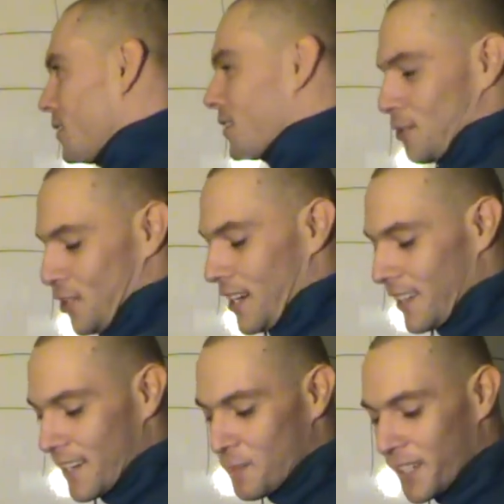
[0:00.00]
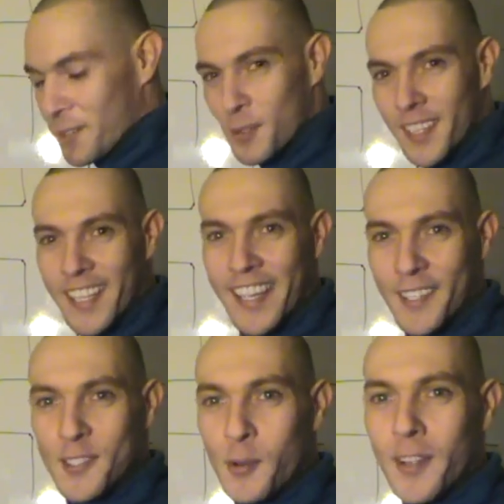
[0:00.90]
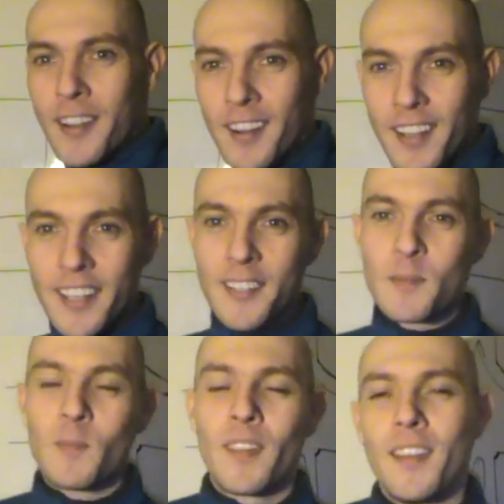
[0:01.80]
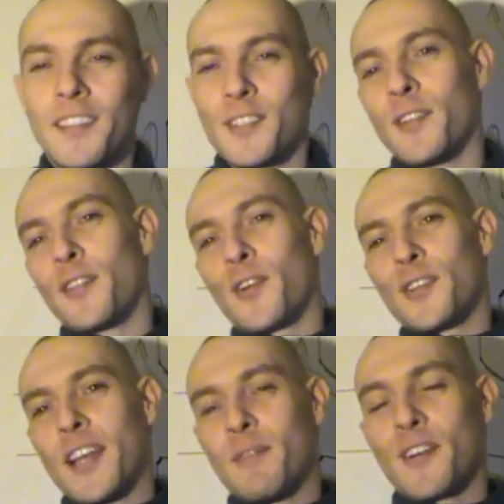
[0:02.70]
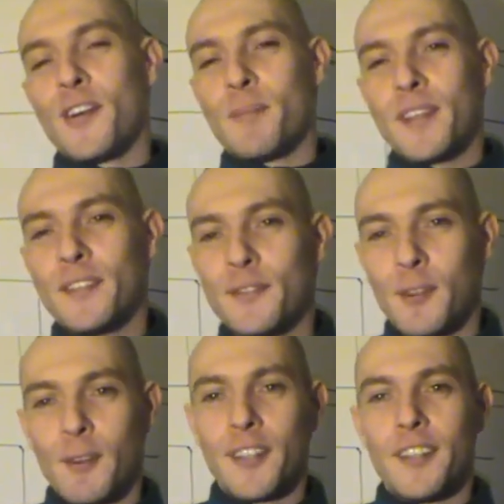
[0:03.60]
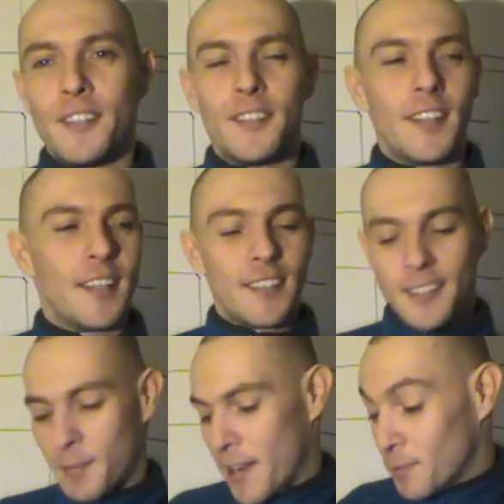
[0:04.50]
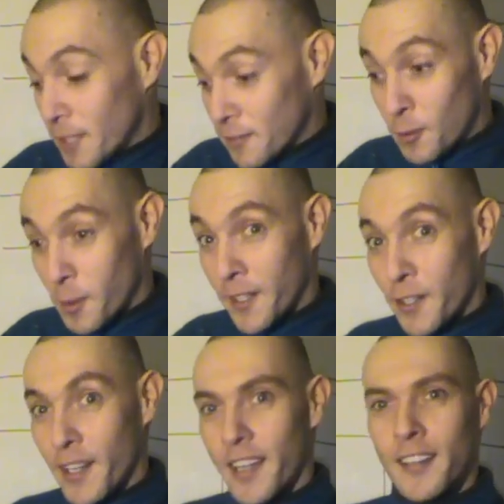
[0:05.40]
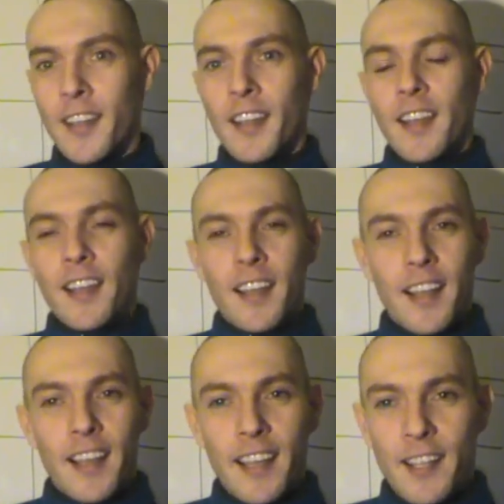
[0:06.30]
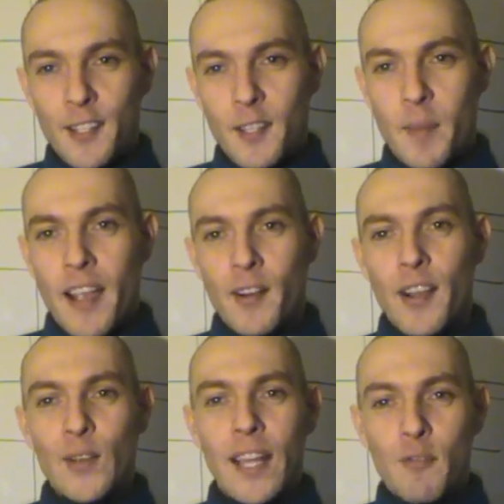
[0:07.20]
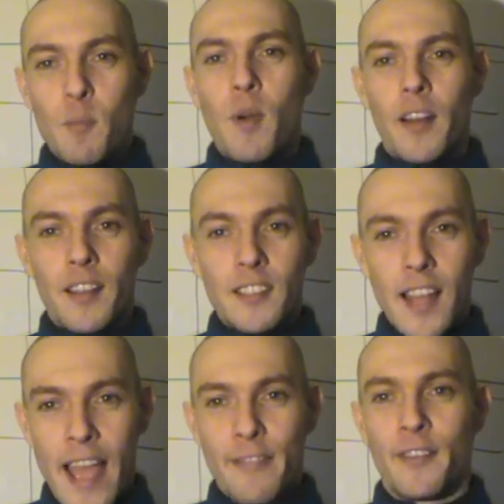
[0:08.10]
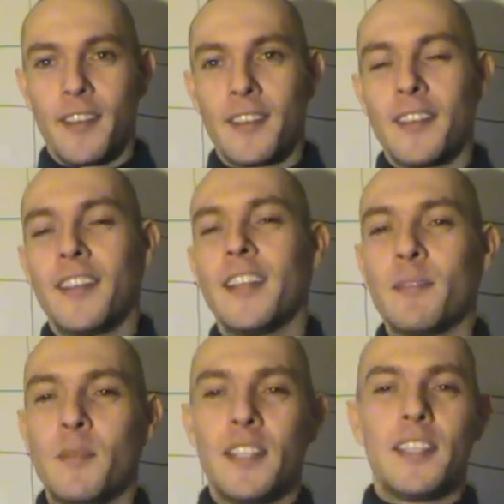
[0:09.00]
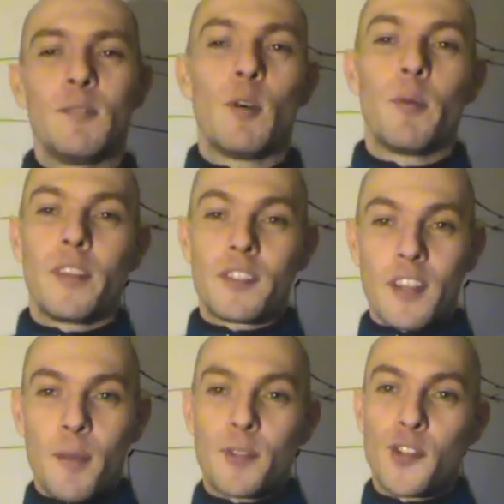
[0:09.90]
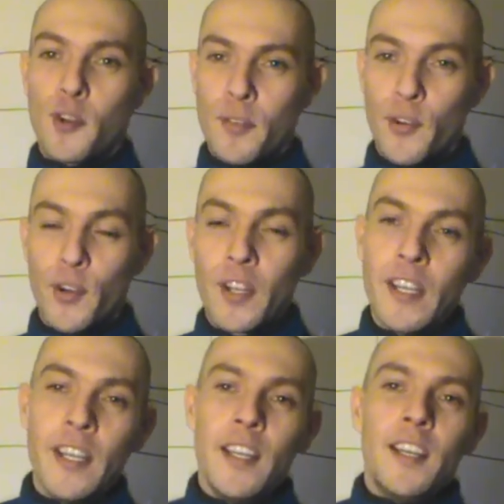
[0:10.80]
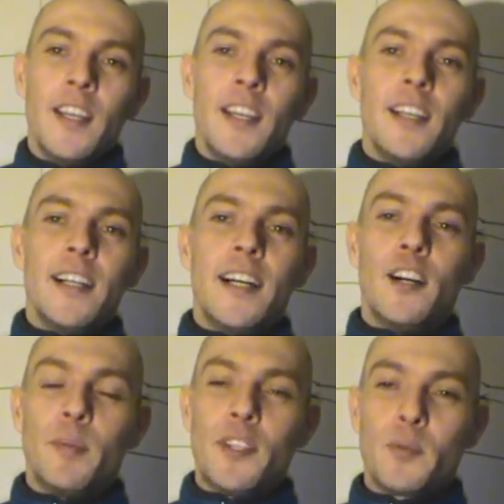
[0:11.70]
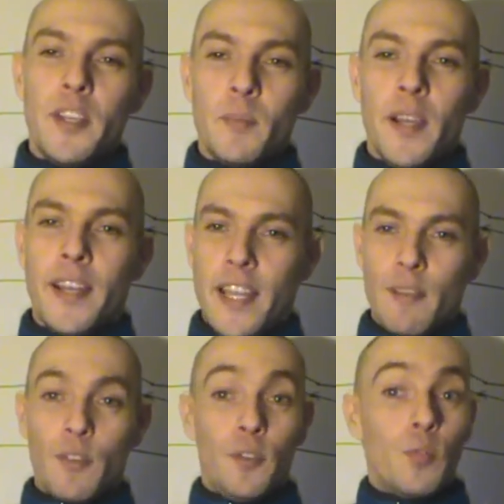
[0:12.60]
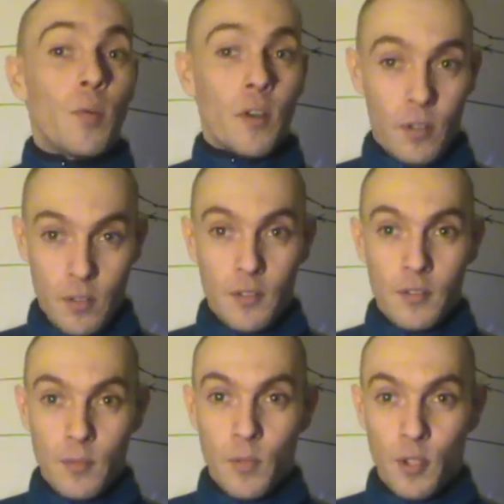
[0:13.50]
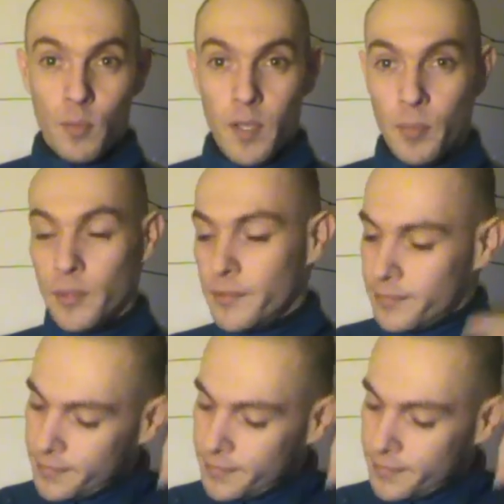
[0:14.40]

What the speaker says: They don't say anything, and I'm like, what the hell is going on? And so the third time they call me, 4-1 dispatch. I'm like, 4-1, go ahead. I hear in the background, everybody is laughing. And I'm thinking, well, when this stop is over, I'll be swinging by to have a few words with you people.